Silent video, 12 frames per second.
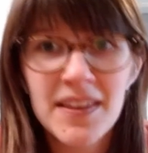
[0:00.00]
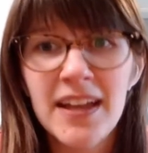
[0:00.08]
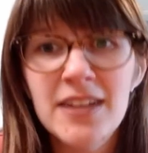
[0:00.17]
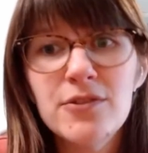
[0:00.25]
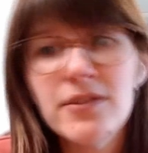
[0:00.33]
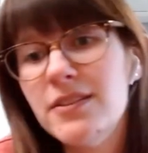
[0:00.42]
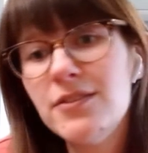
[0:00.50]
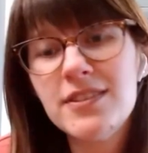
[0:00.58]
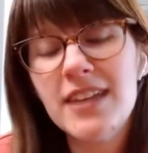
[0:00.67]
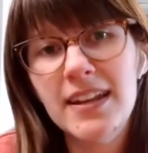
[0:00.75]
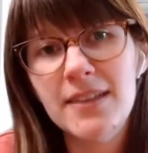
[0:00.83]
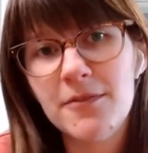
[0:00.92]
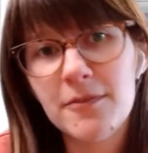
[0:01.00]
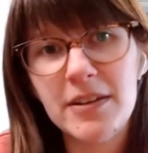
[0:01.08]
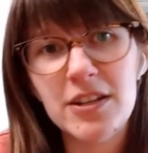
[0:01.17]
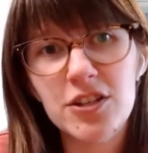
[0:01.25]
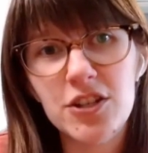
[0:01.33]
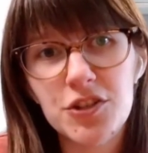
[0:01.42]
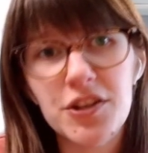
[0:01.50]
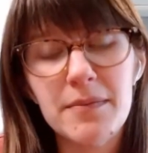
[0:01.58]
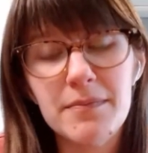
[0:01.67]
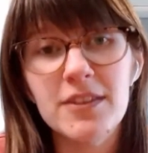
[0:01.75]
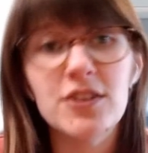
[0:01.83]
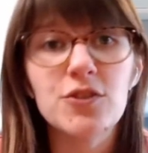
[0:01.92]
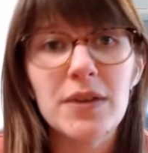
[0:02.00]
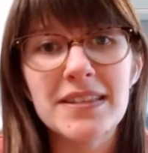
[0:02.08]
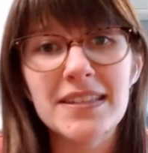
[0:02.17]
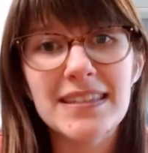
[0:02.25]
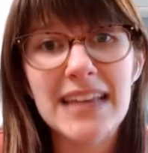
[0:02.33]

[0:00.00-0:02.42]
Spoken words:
And you can use that information to shape the choices